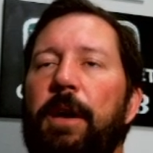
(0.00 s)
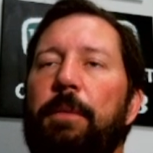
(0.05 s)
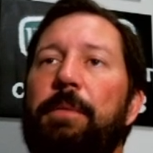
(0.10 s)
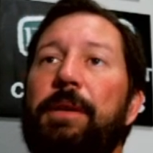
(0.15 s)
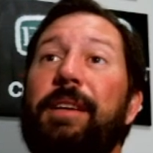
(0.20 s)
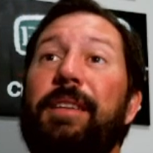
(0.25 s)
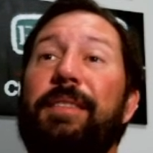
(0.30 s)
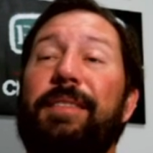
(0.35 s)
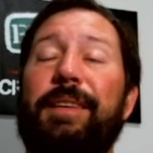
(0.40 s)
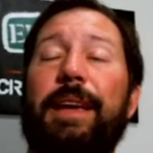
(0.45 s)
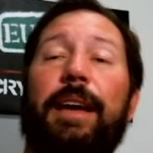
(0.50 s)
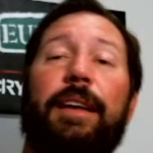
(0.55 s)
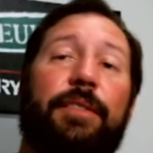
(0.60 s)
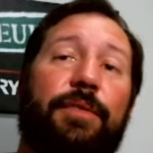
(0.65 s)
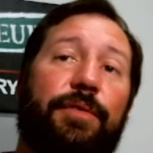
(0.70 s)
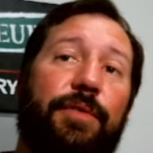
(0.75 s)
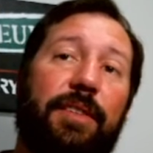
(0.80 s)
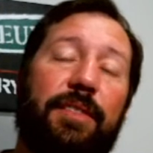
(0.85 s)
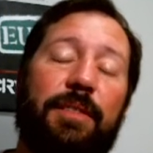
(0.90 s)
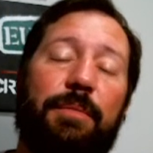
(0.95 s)
because the gas
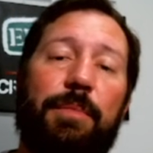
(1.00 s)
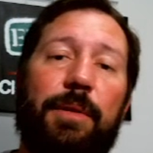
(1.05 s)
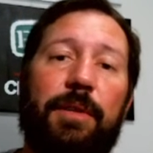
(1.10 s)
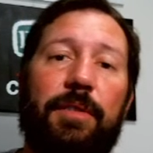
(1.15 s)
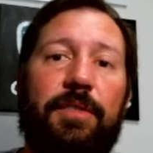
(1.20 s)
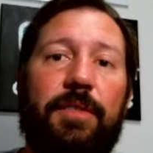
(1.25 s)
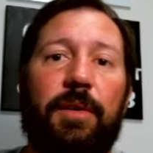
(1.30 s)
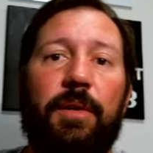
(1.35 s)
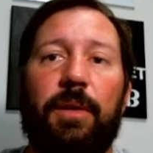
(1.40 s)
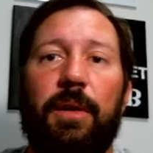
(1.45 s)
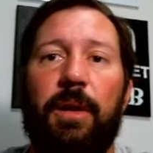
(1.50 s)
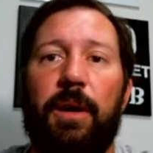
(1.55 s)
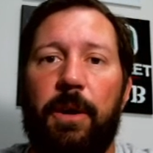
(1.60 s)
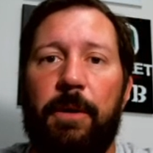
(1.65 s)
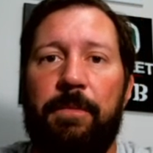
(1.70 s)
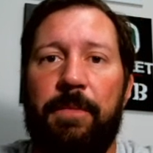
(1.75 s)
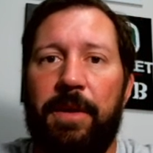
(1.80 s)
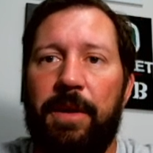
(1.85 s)
fees have been so low.